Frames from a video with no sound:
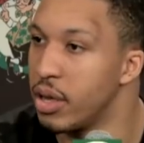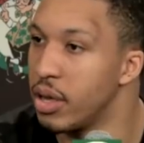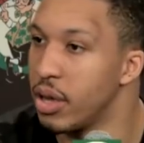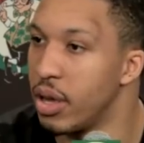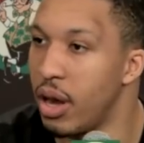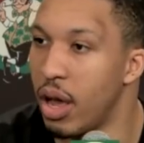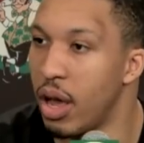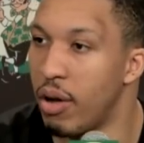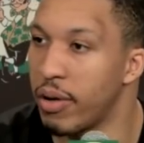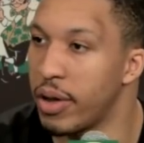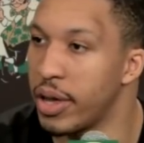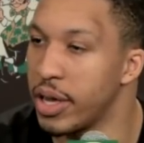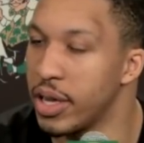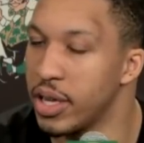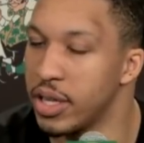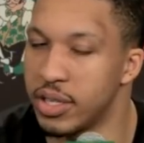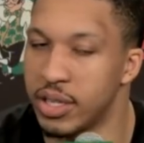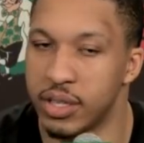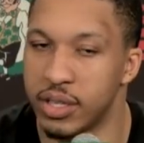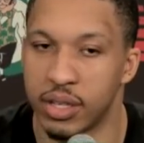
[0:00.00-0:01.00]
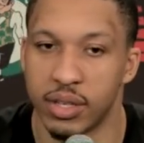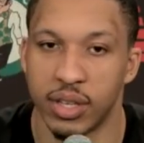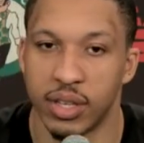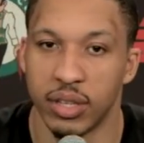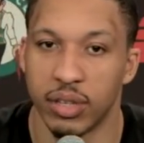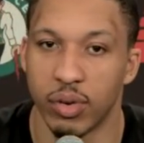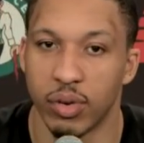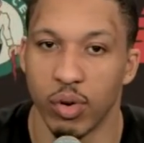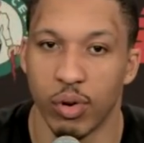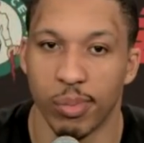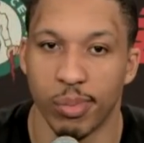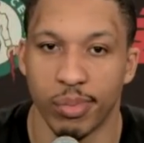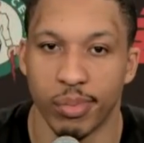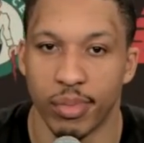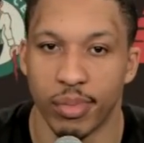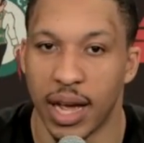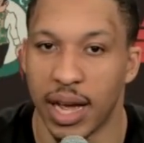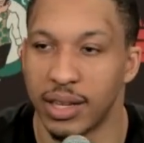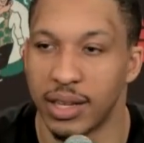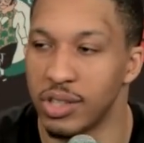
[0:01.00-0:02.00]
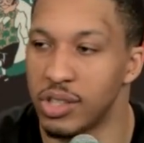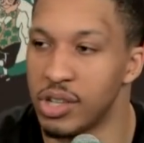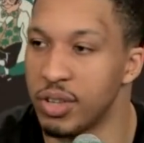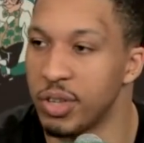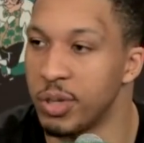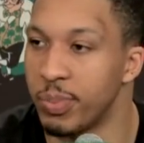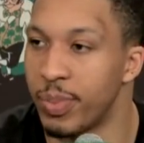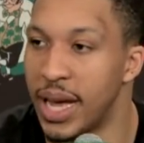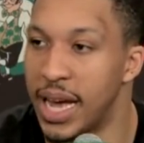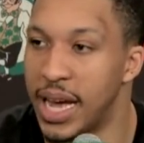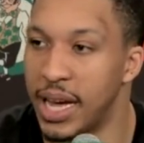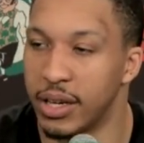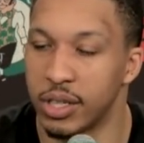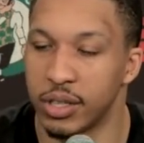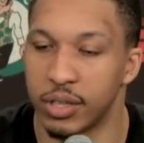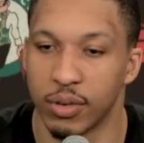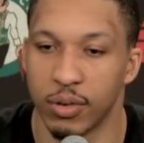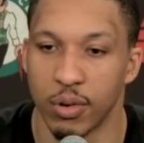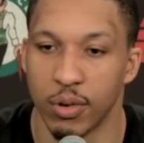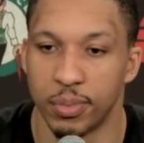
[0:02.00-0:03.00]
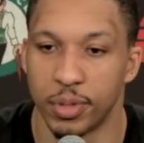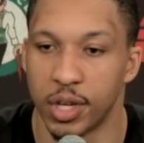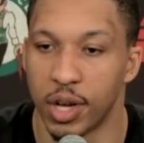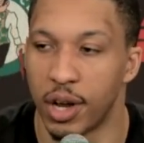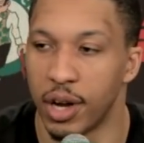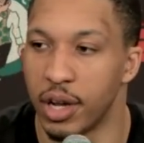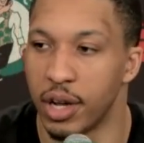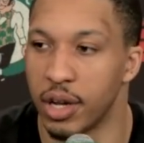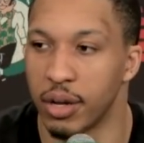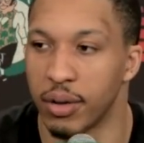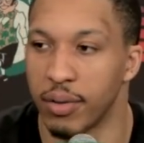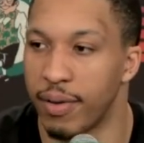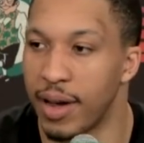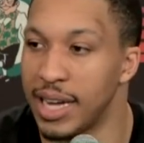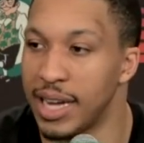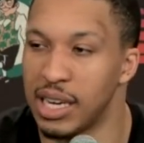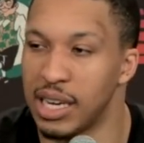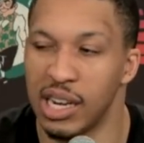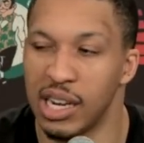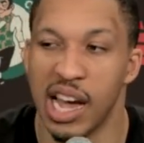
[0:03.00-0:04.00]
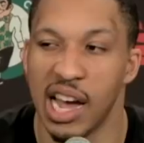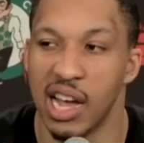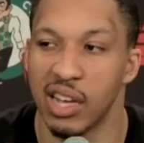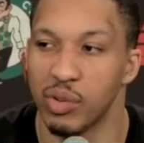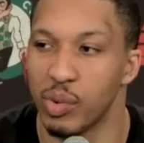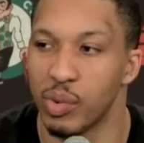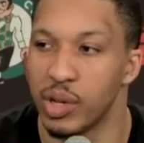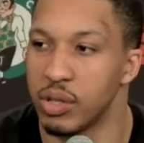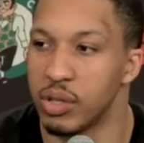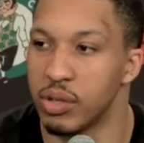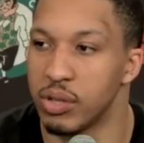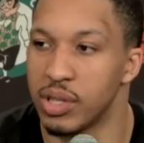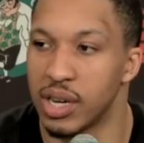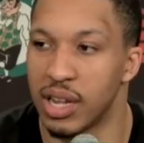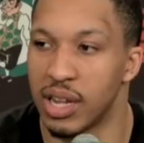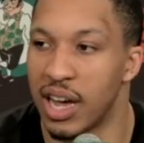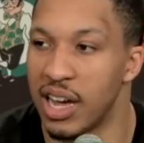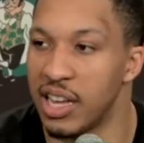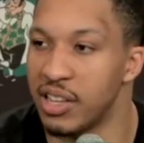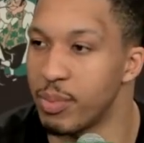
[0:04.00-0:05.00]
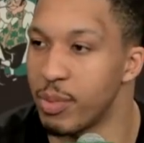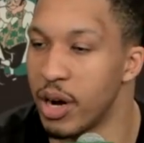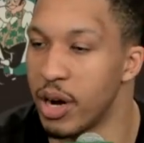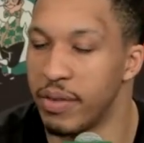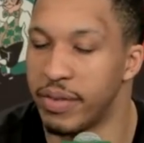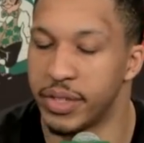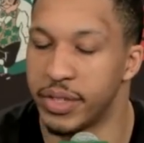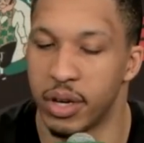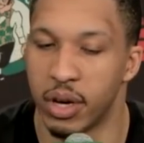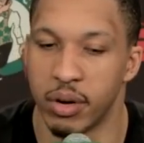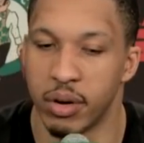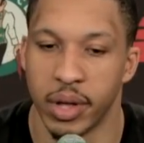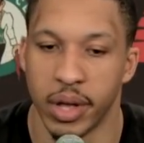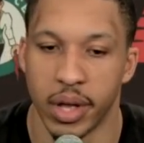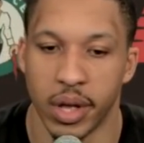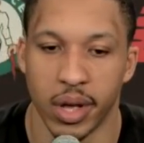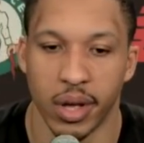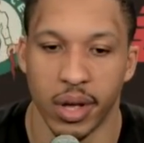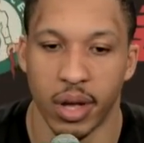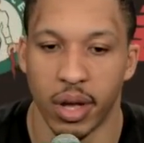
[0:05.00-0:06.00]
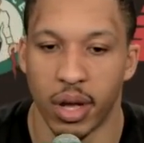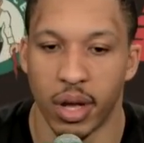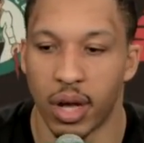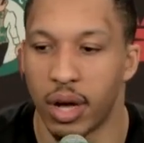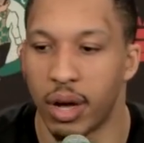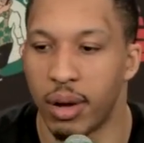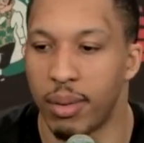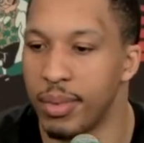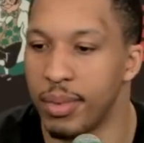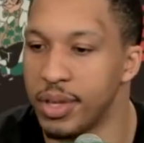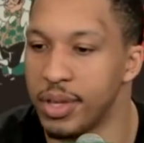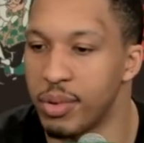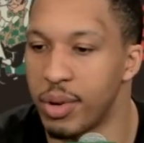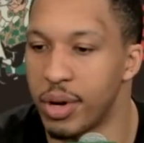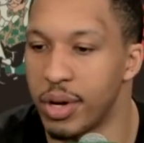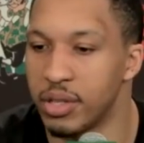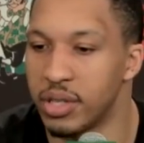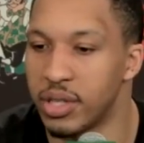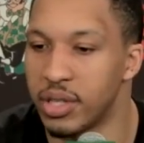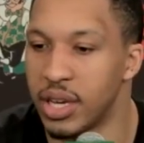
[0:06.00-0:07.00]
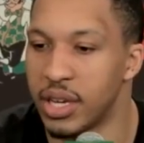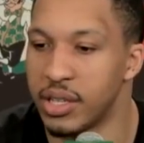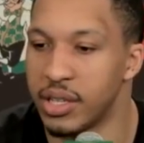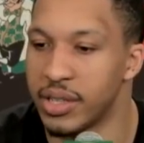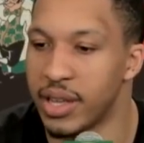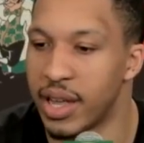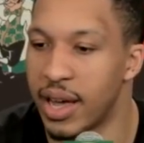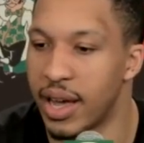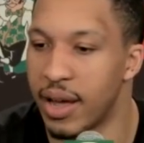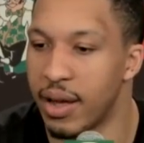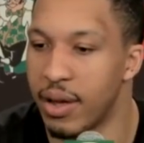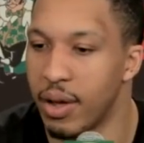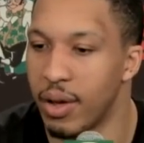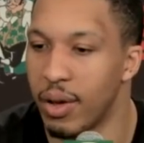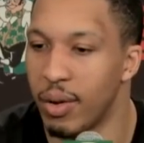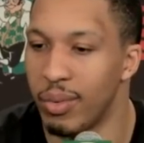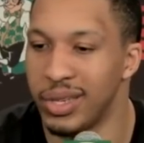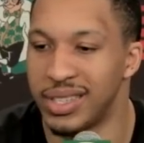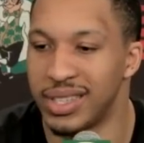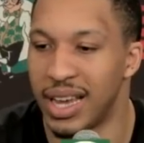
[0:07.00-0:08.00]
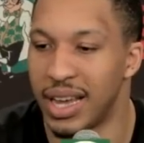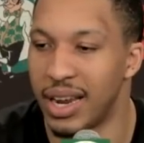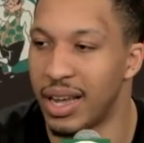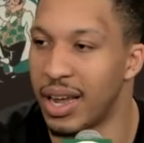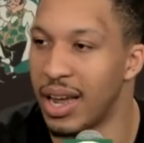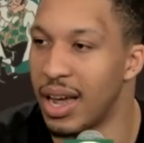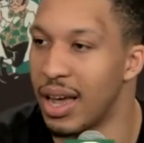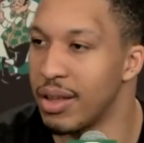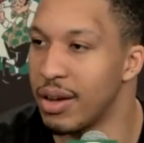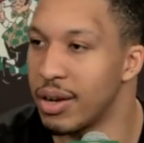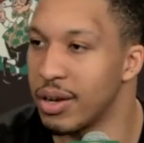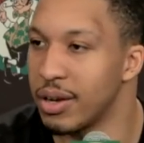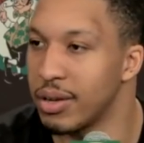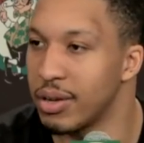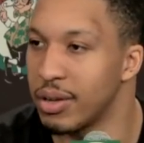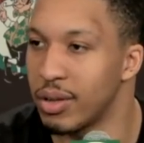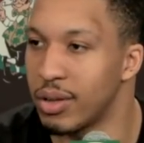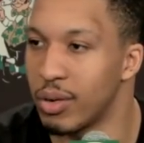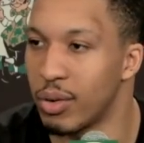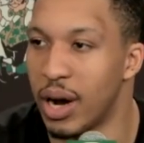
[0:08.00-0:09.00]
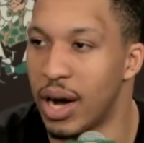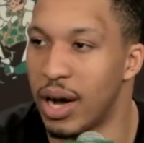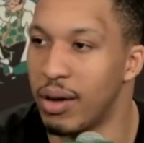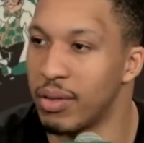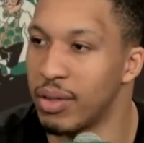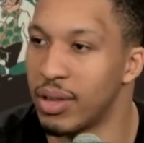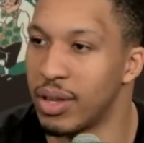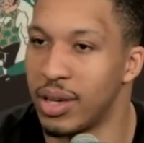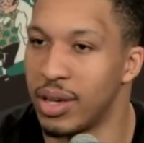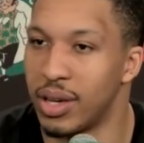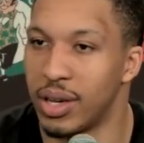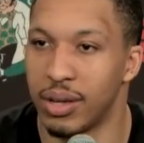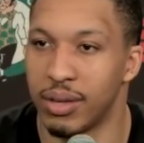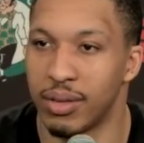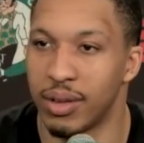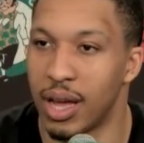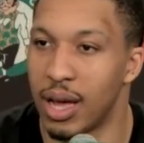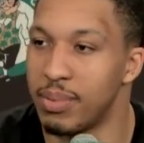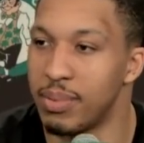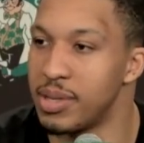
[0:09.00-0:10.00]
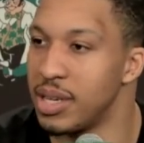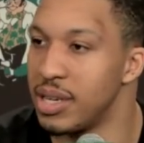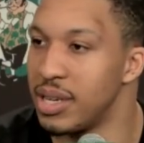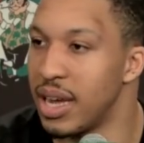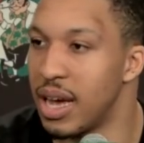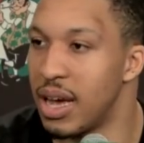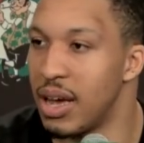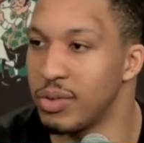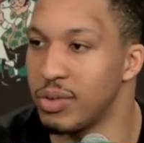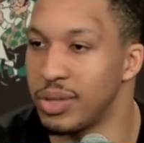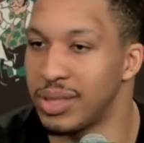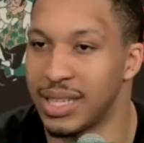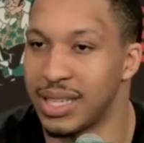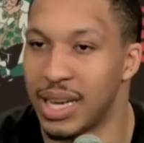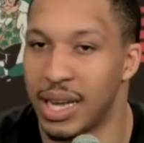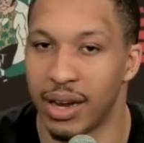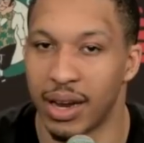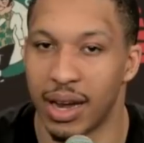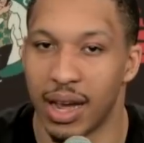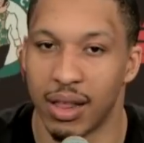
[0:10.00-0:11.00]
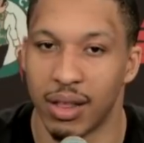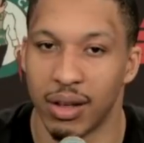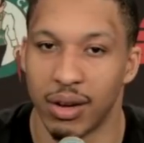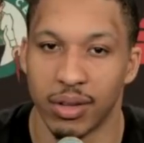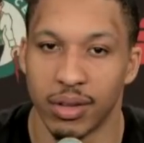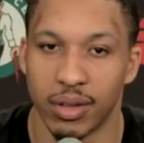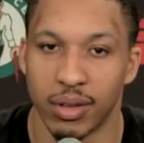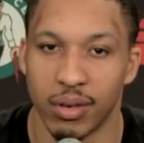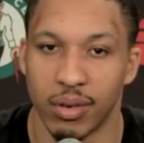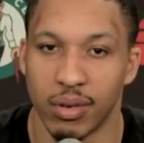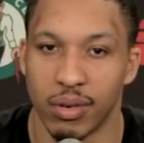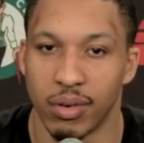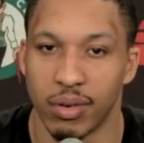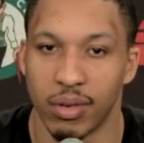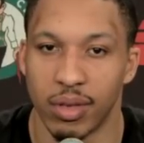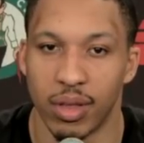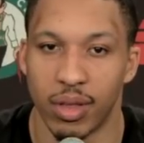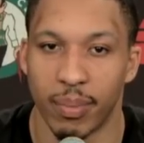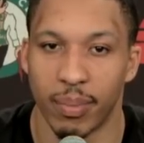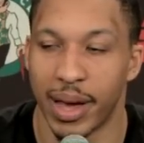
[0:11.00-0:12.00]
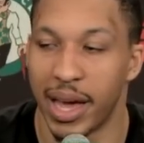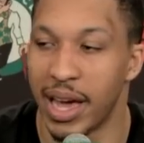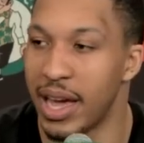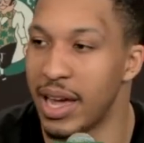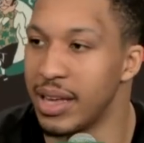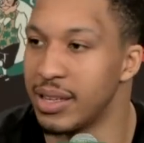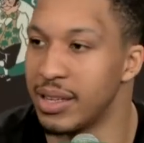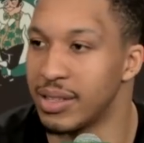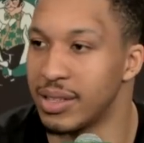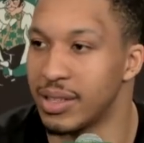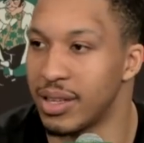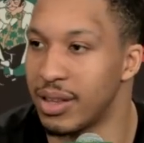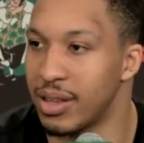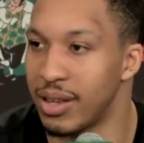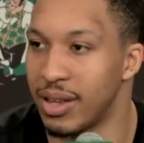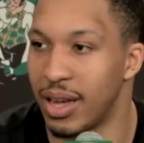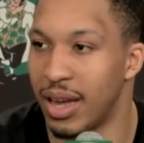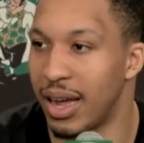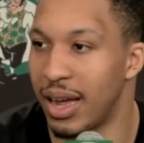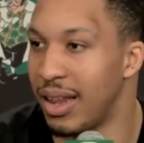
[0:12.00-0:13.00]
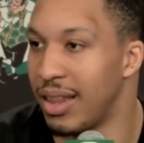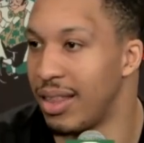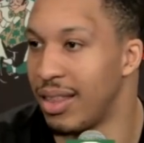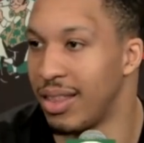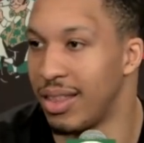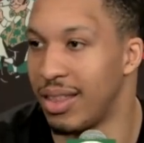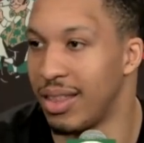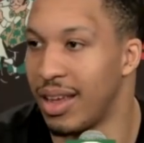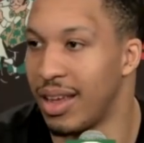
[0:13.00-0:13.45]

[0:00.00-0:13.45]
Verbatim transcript: You know, because this this group has each other's back. This group's gonna fight to the last whistle, to the last breath. So um, it's one of those things that we stay together throughout the ups and downs. We stay together through the pains and and